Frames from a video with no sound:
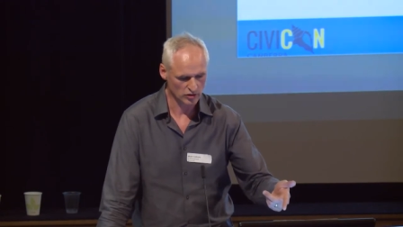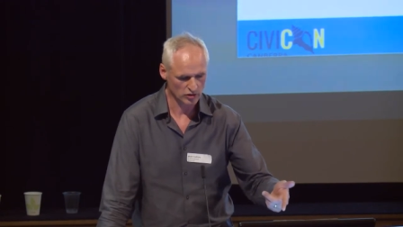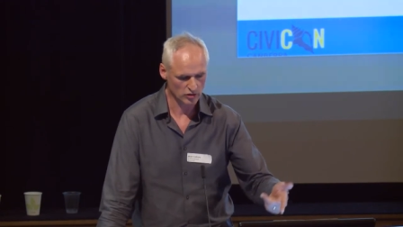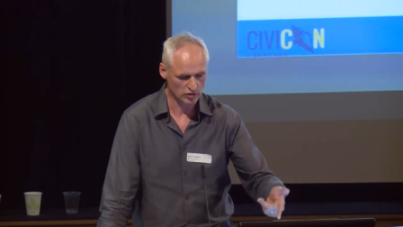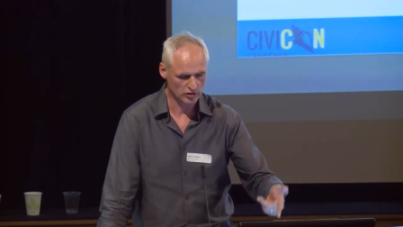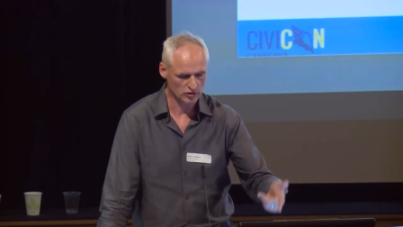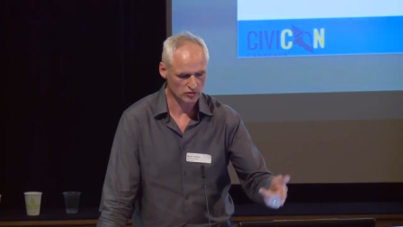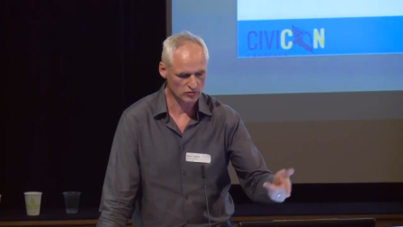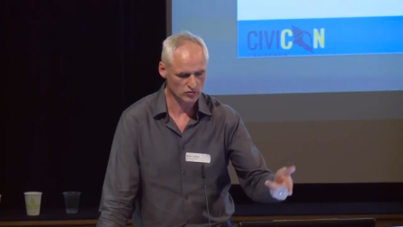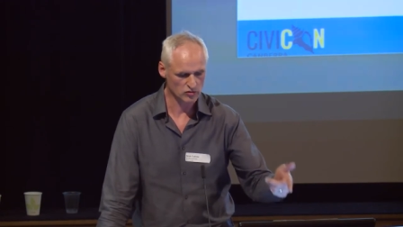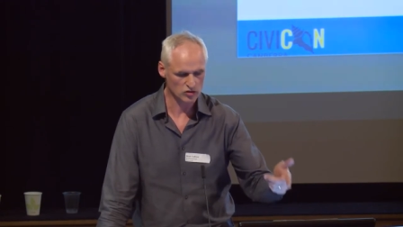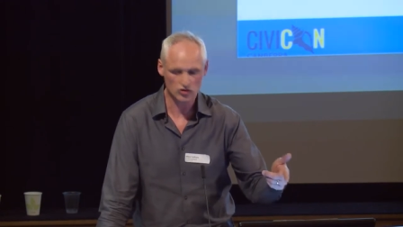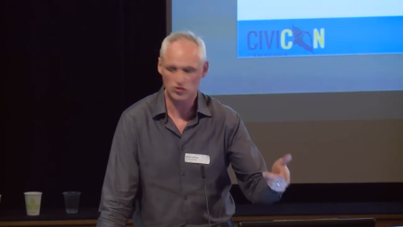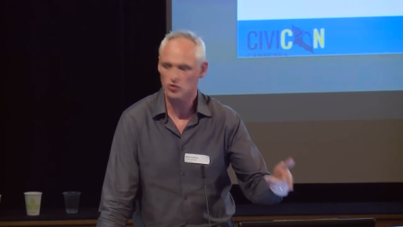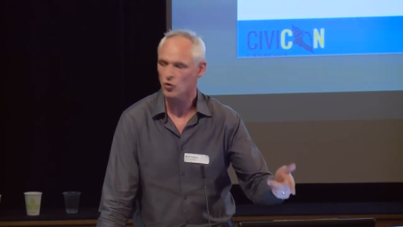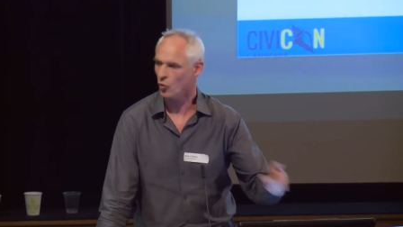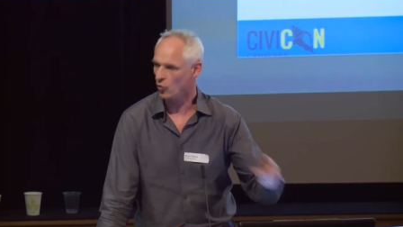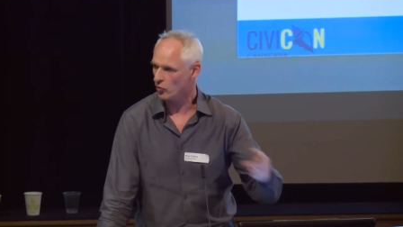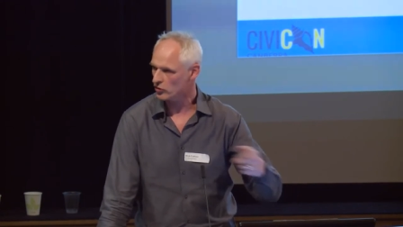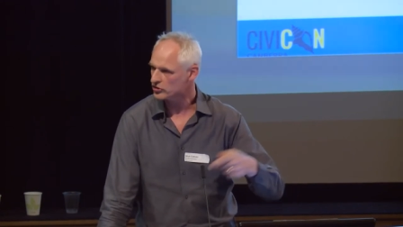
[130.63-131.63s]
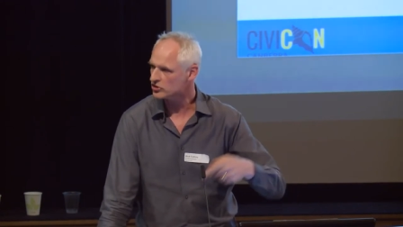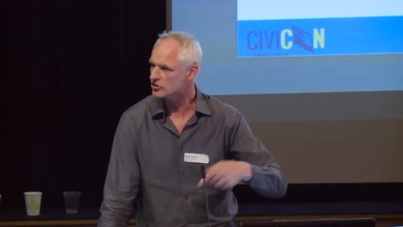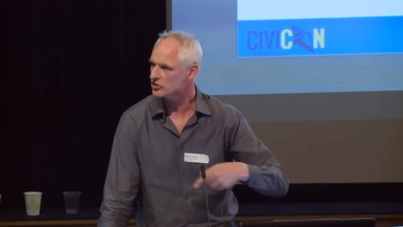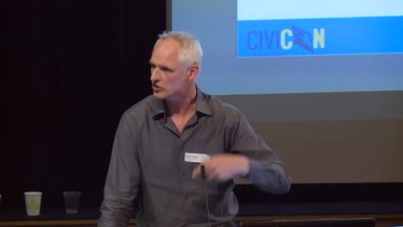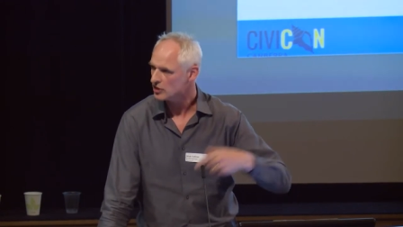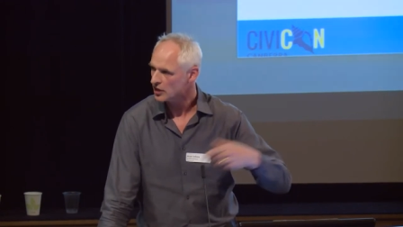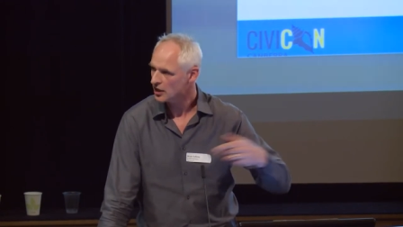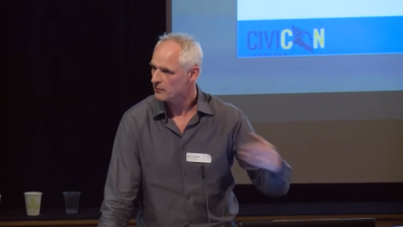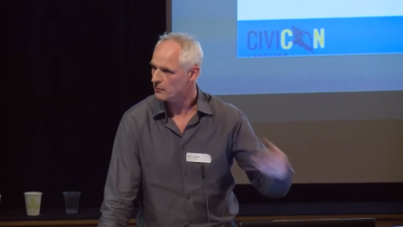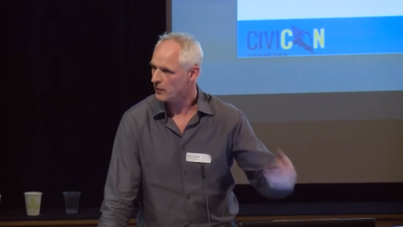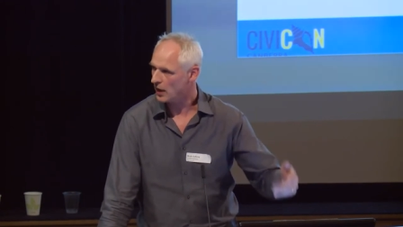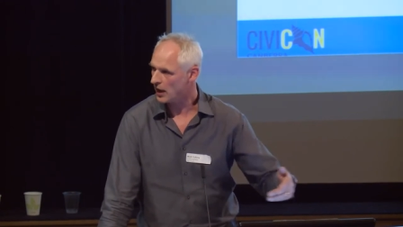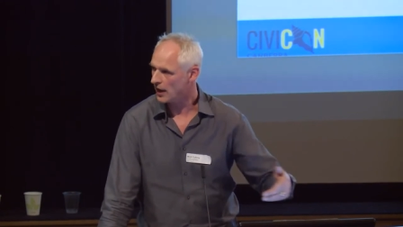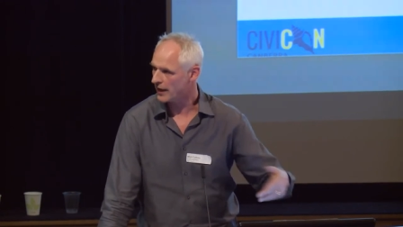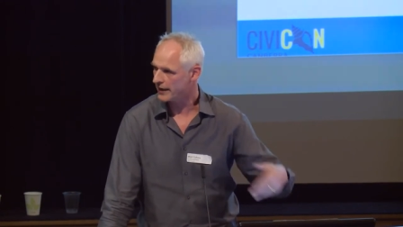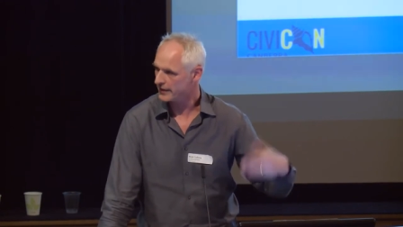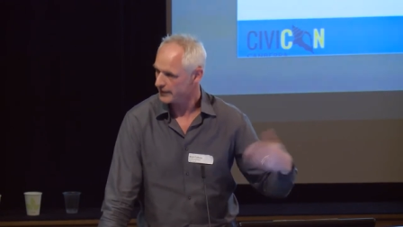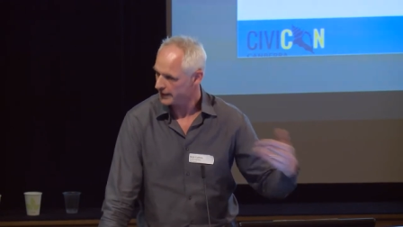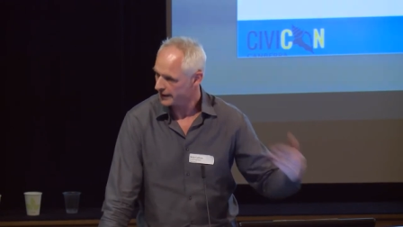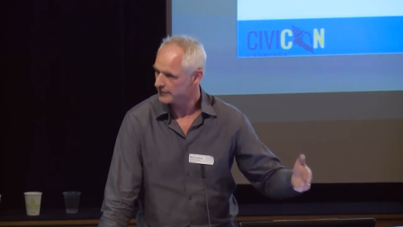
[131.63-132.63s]
you can sort by
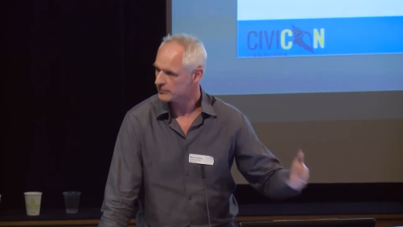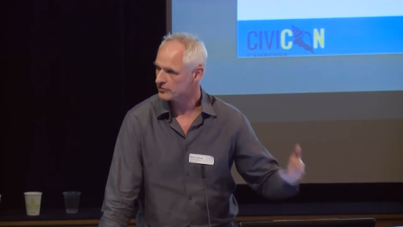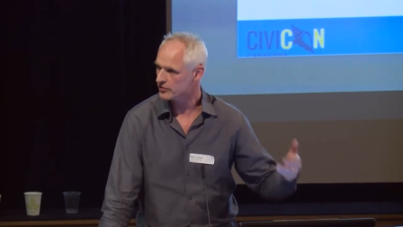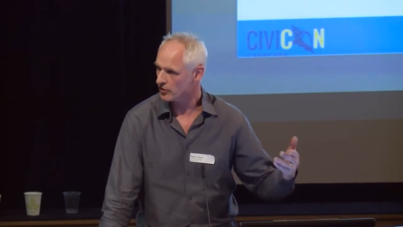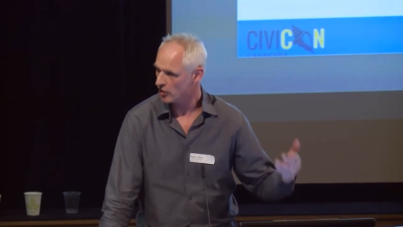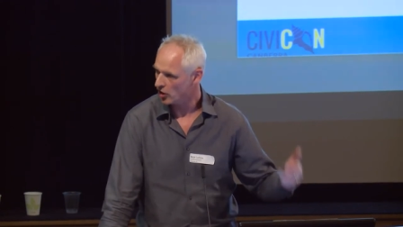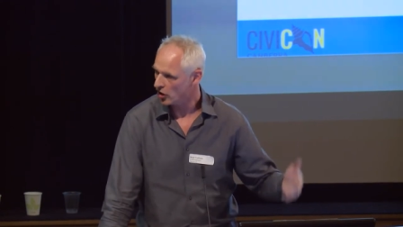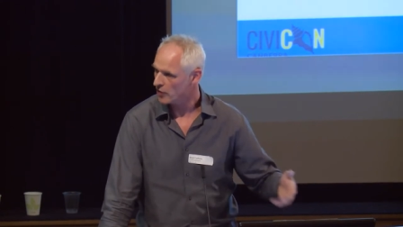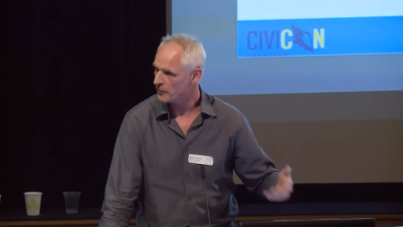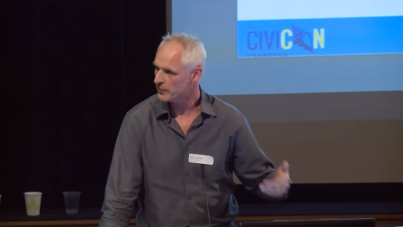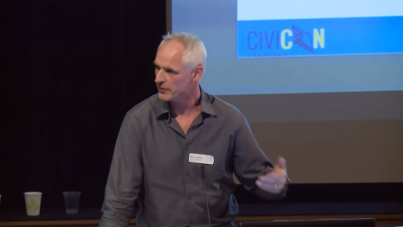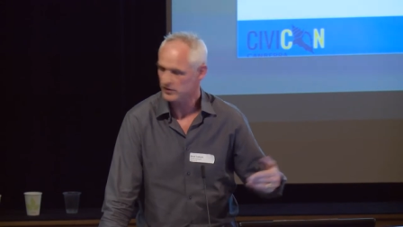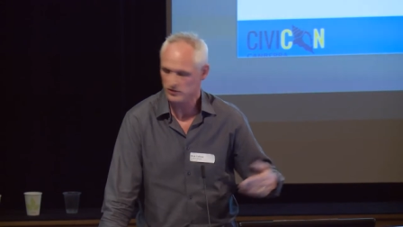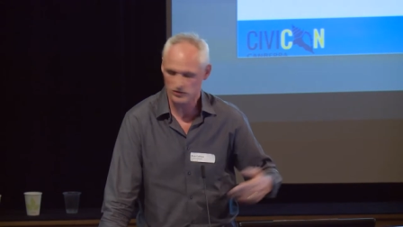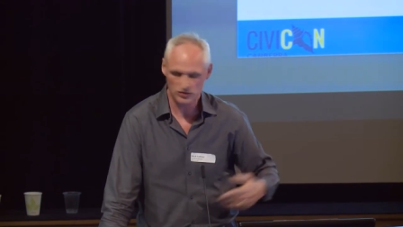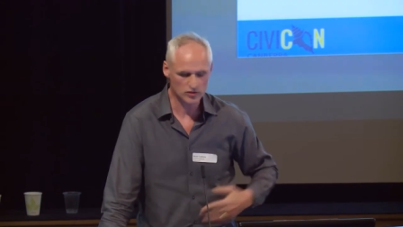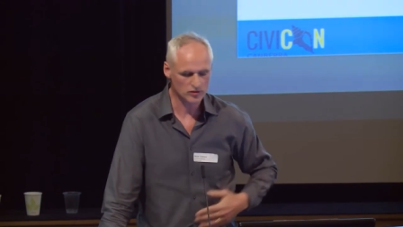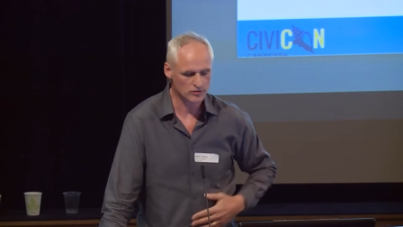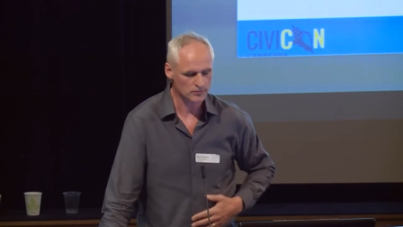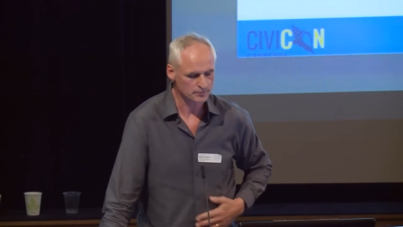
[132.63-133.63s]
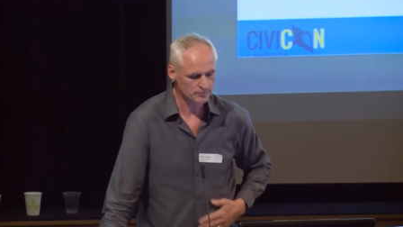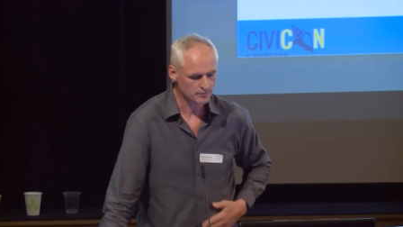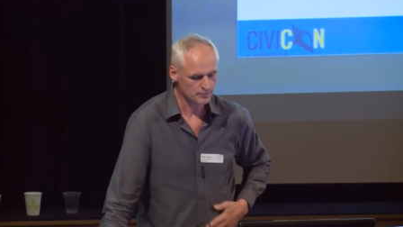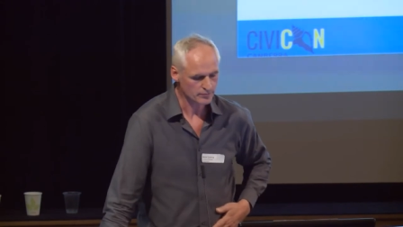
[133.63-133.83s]
clicks and opens,